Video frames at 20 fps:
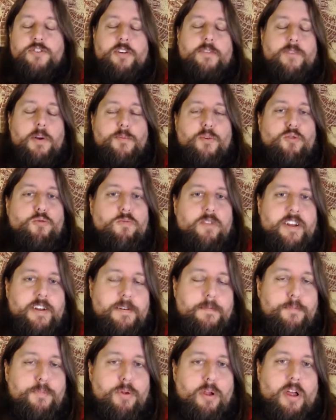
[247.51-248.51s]
So, from a
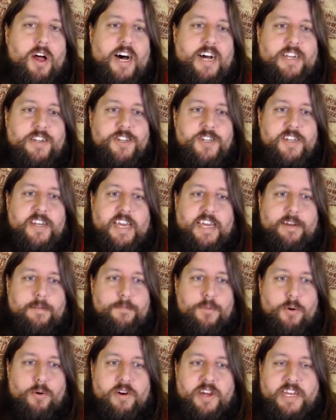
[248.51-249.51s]
written plot
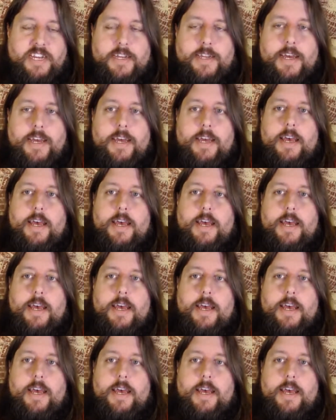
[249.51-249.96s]
standpoint,